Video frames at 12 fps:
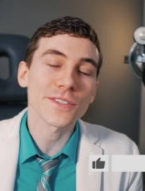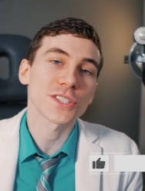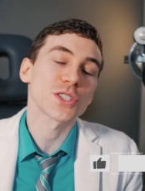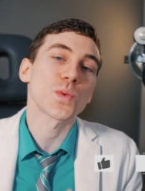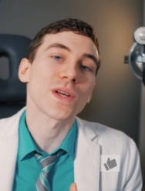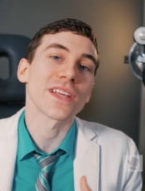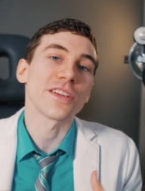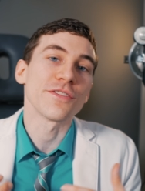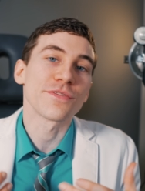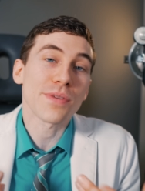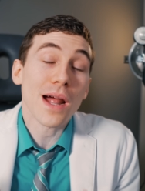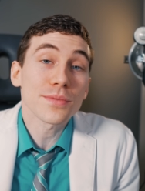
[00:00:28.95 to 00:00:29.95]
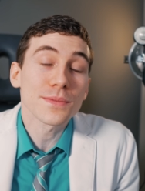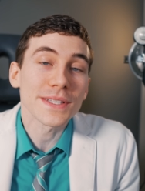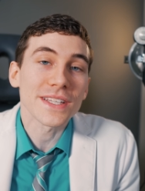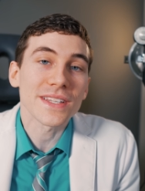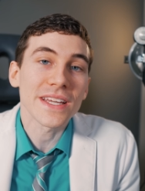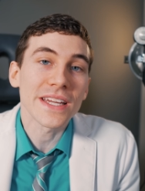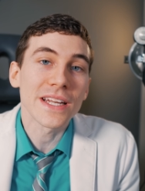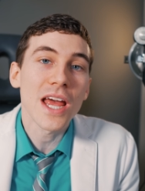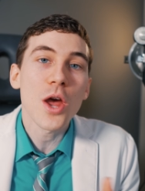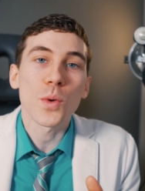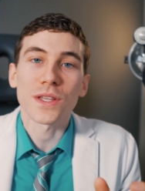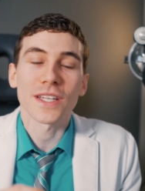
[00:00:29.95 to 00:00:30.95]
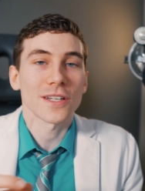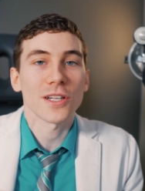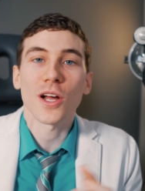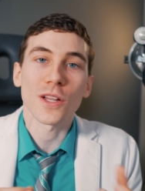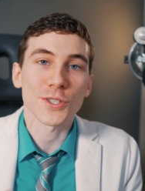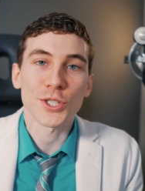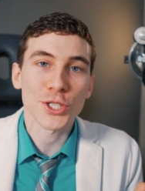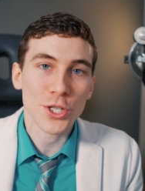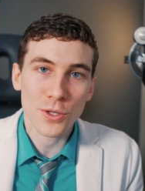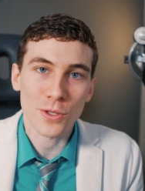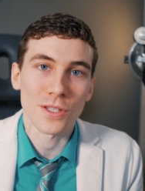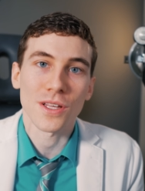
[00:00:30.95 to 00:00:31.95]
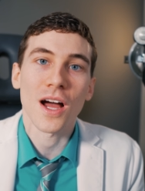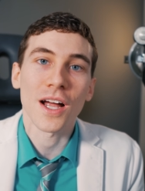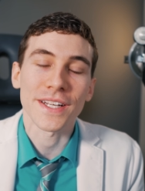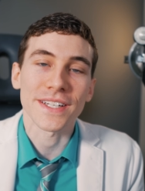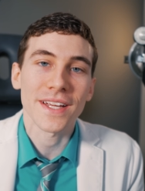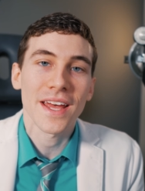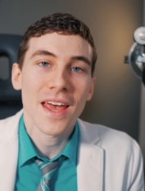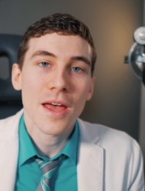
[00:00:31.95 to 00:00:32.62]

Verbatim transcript: This is the one that you've probably seen with little colored circles on it.